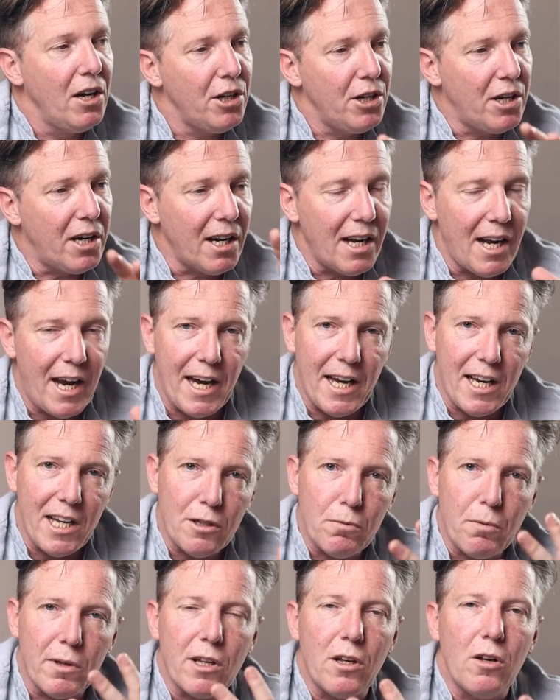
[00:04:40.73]
you know,
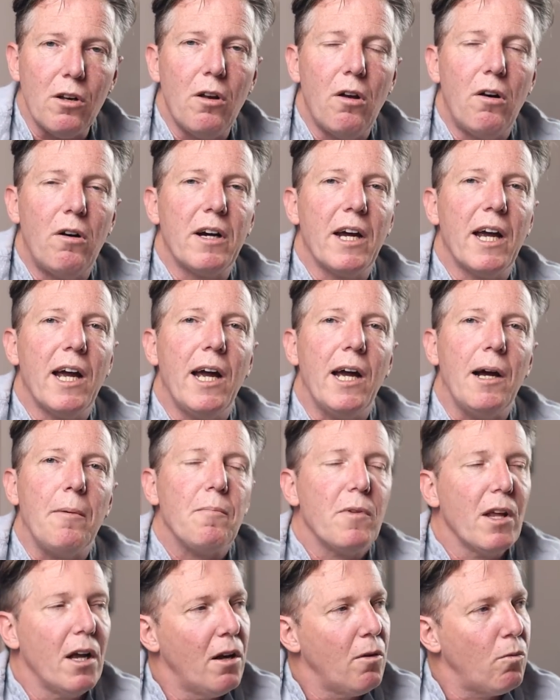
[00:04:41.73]
ladies with long hair,
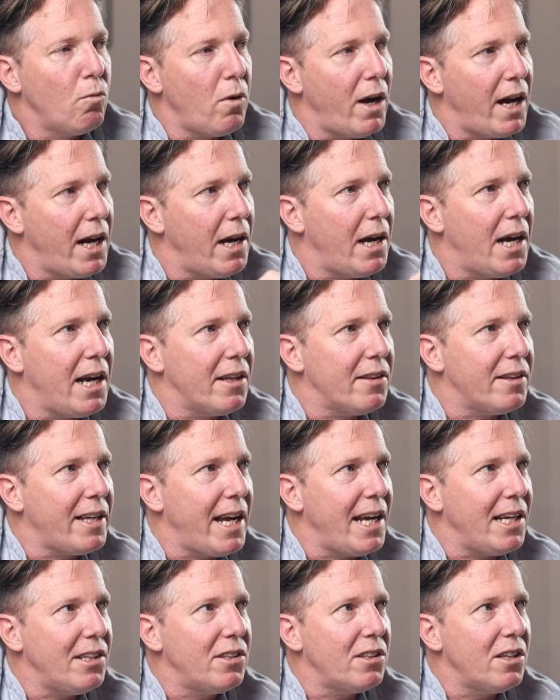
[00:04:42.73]
where
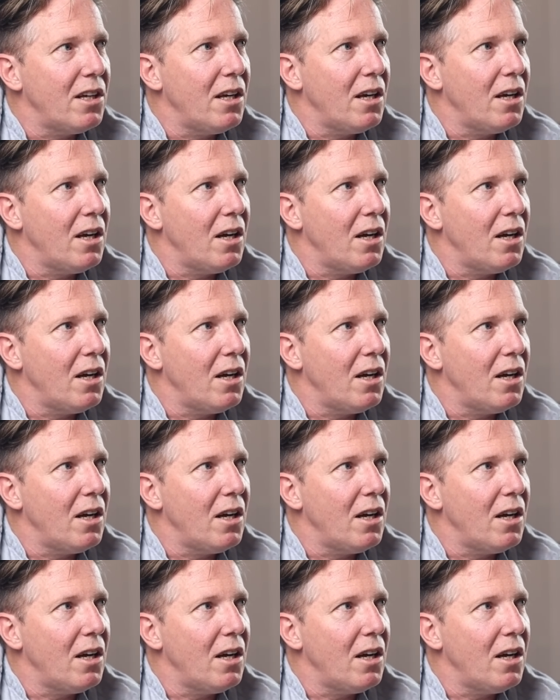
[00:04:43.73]
there's